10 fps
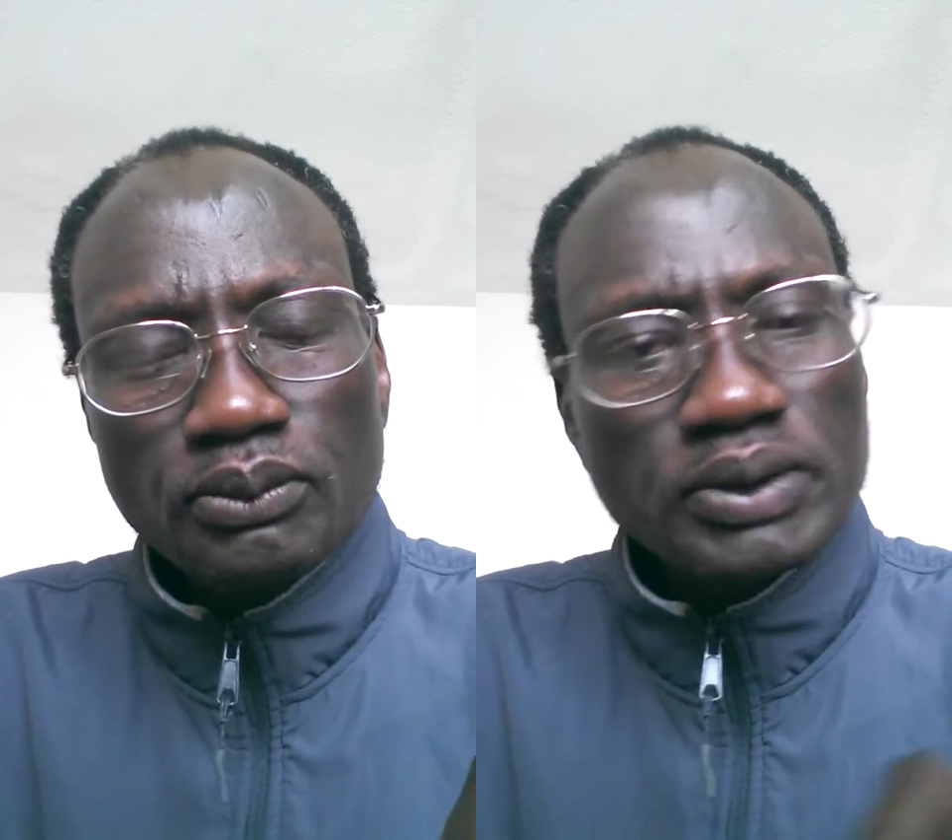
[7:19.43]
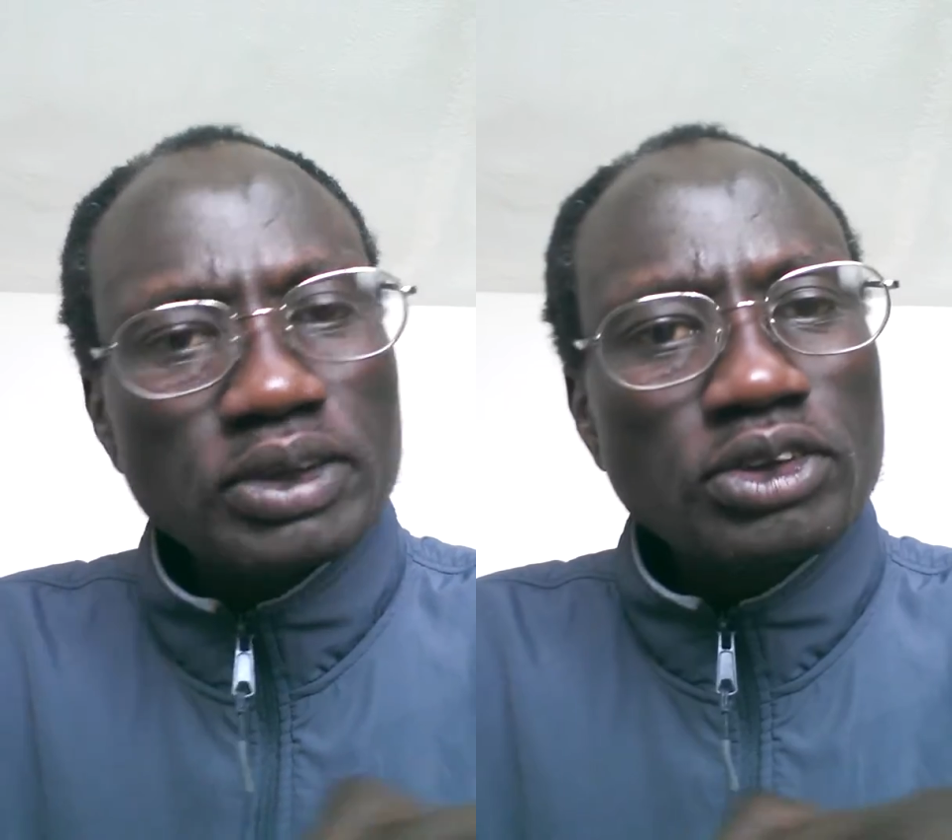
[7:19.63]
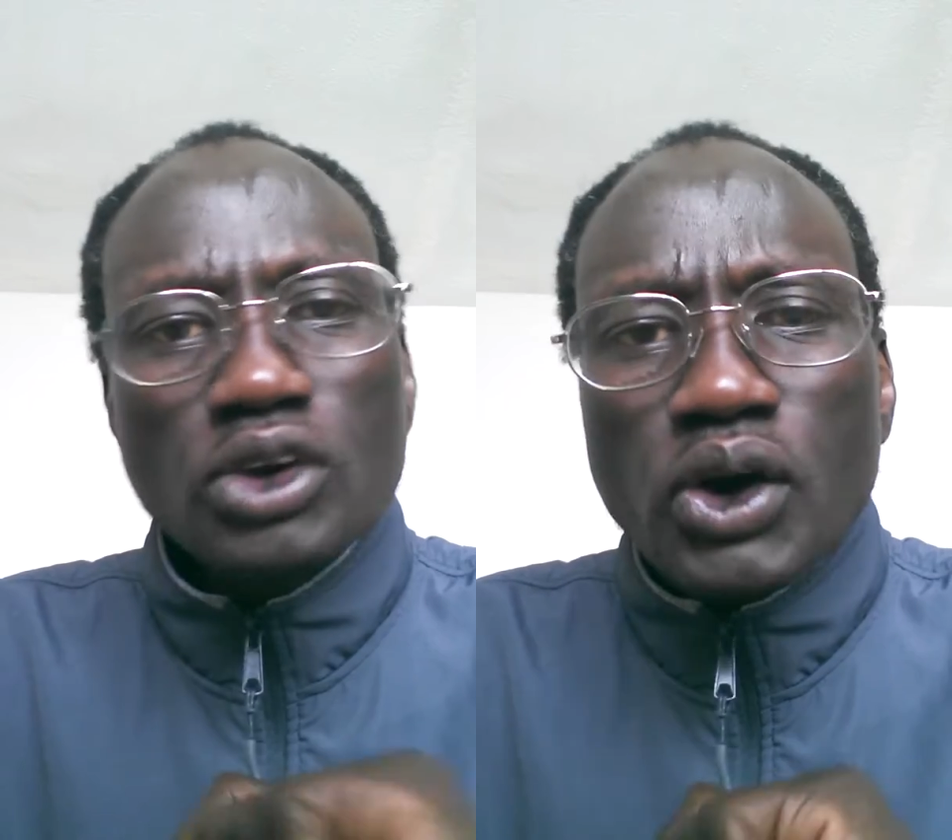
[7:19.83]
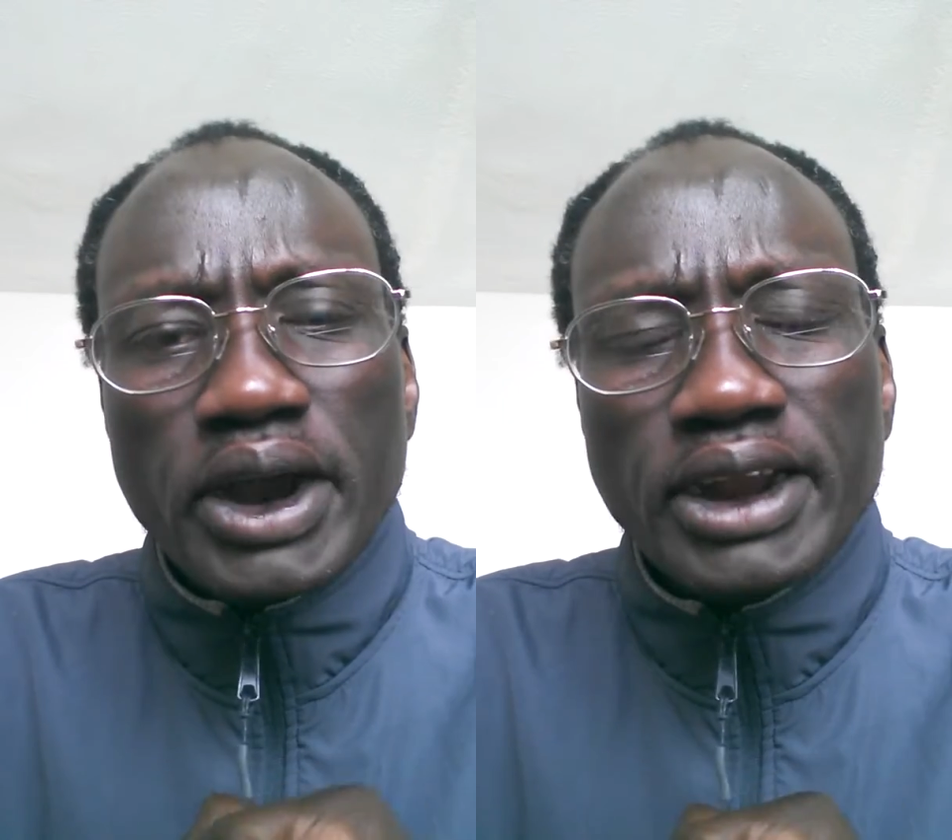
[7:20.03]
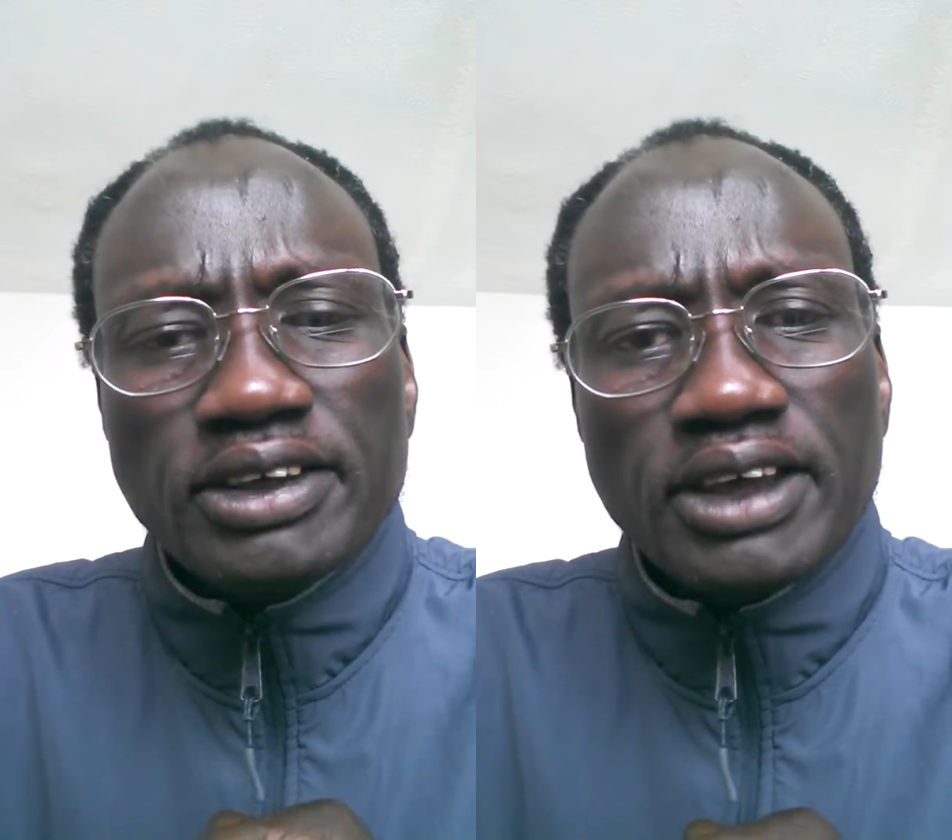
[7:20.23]
with no
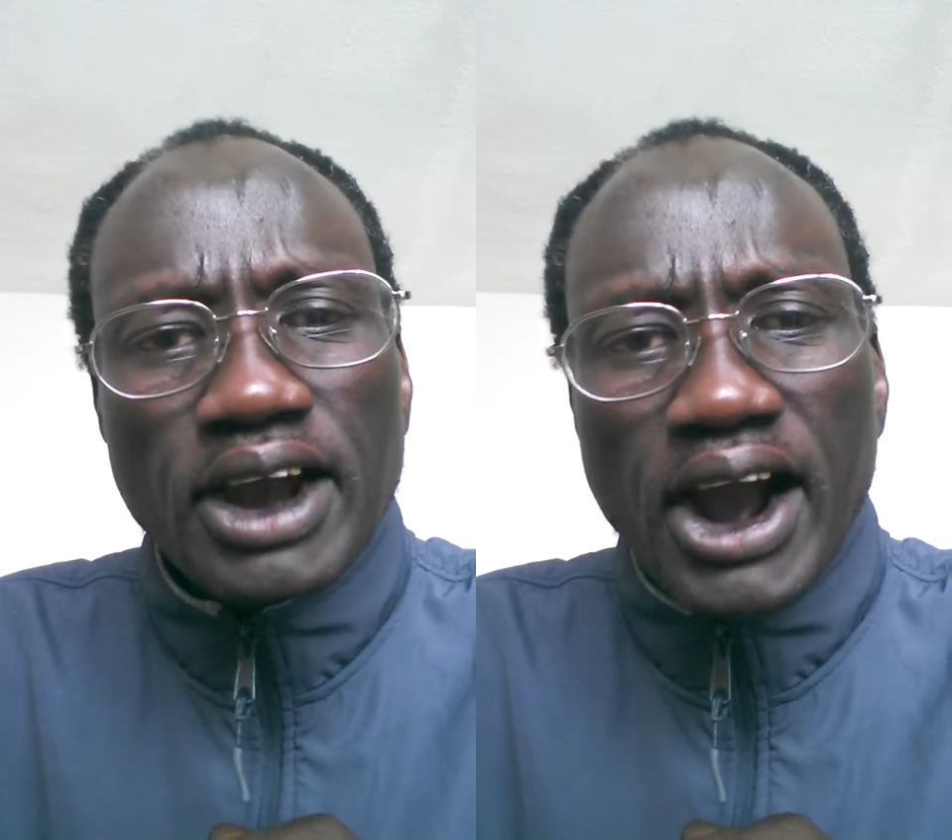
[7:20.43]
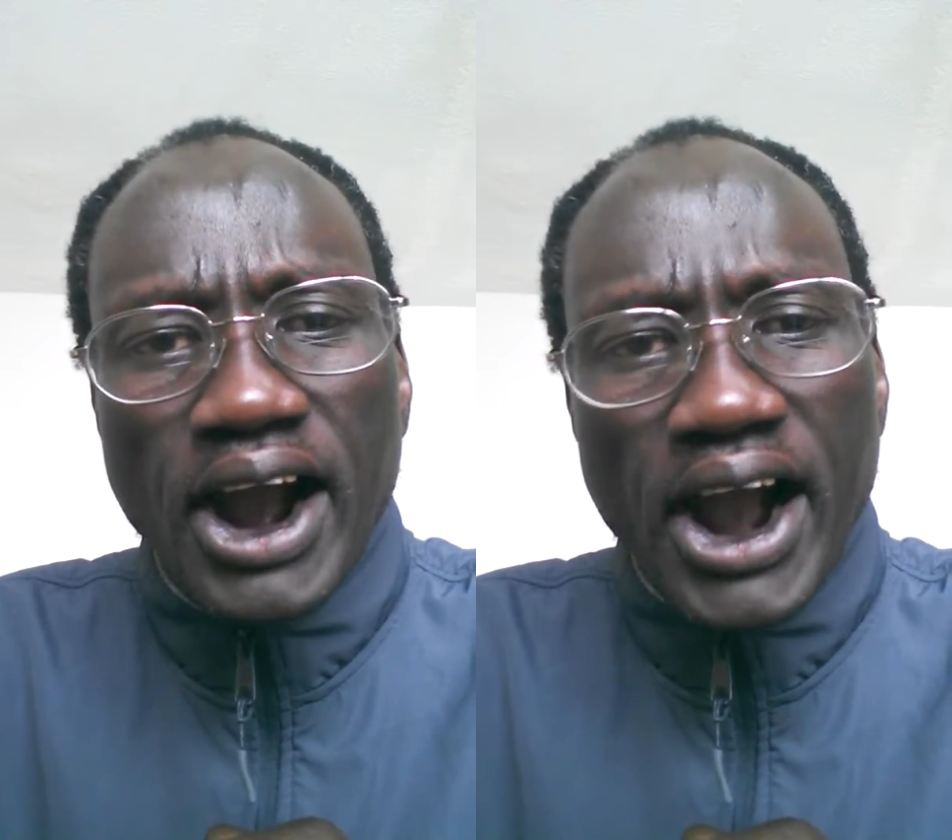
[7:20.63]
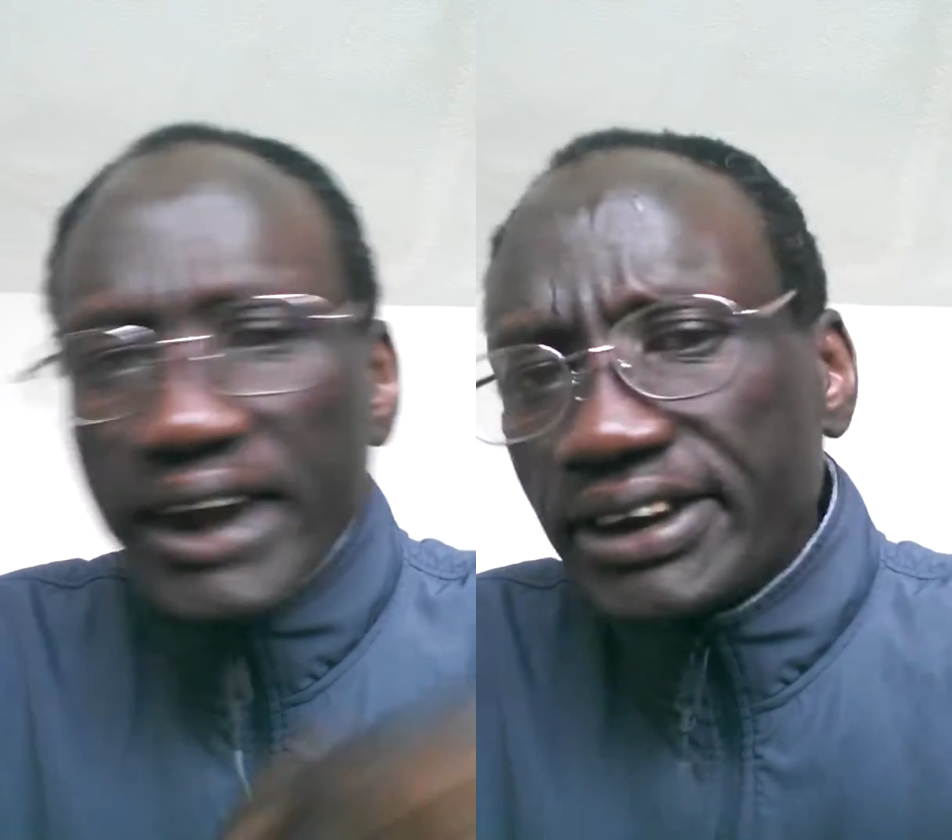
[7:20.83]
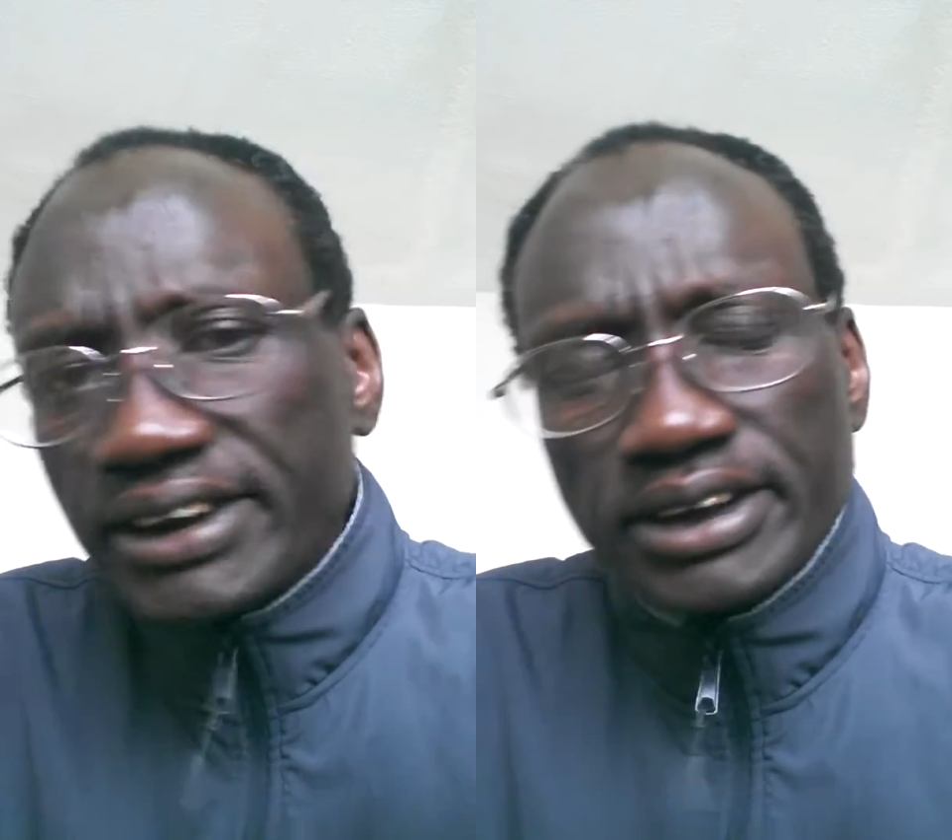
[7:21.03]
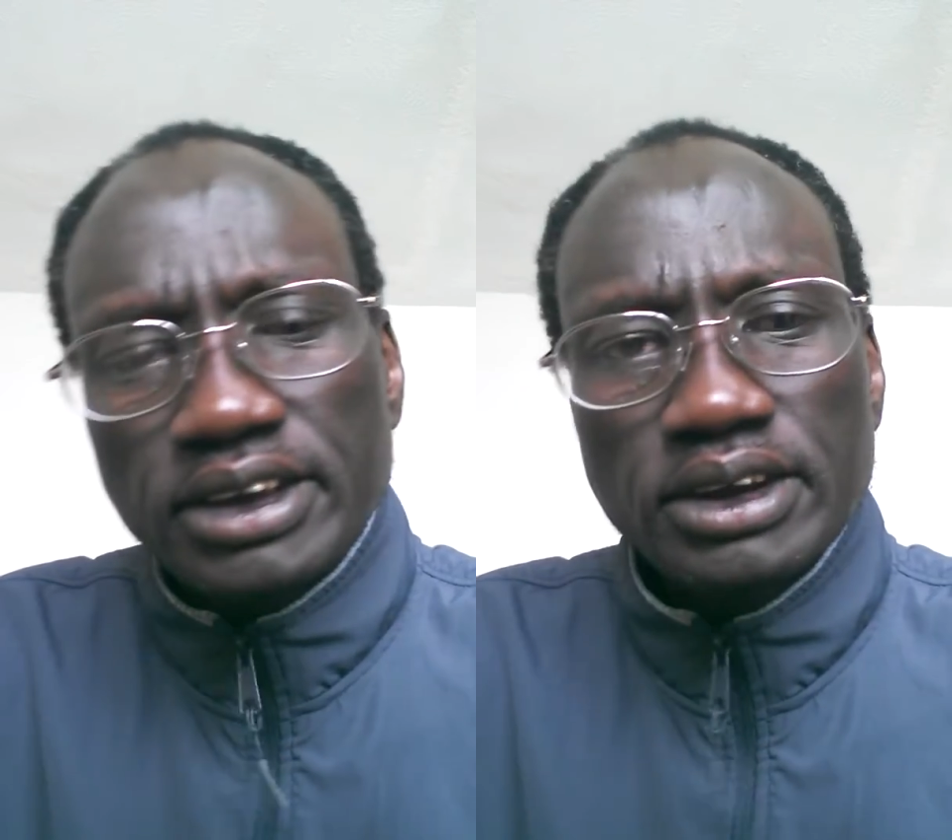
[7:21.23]
any hiding
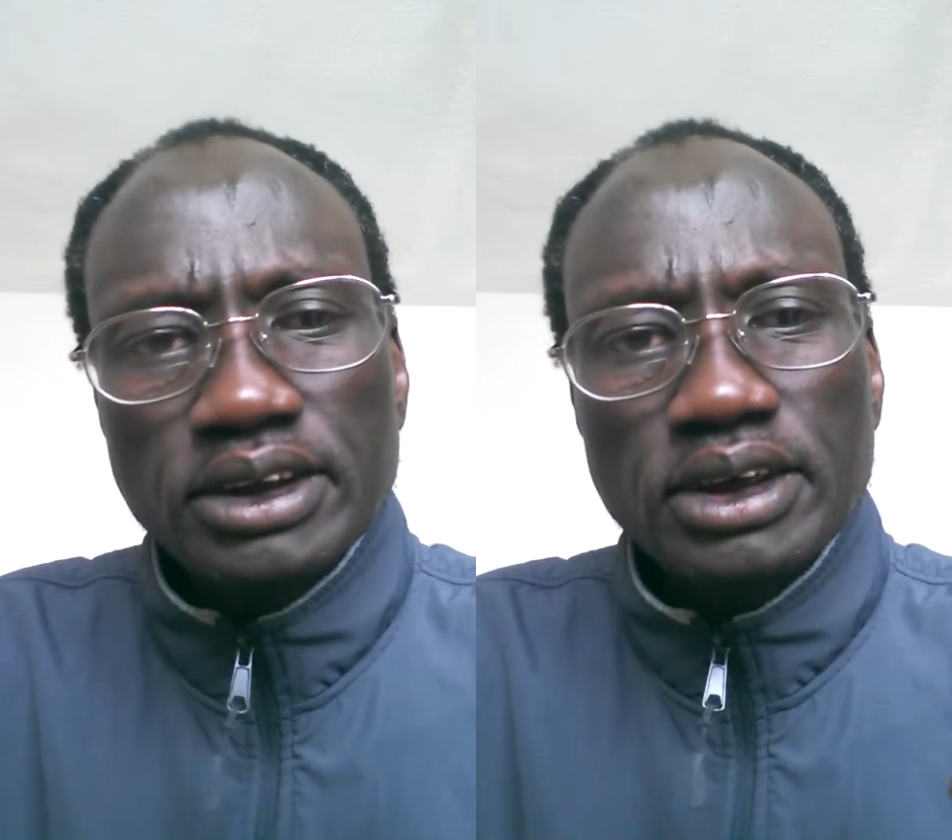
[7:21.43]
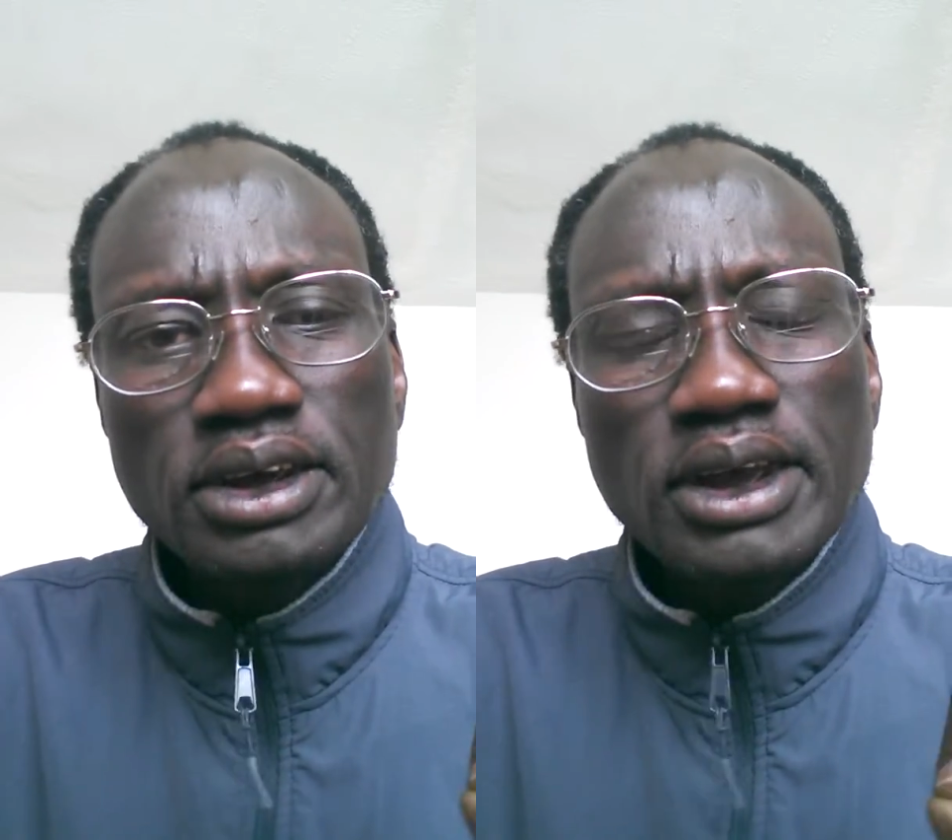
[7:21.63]
agenda.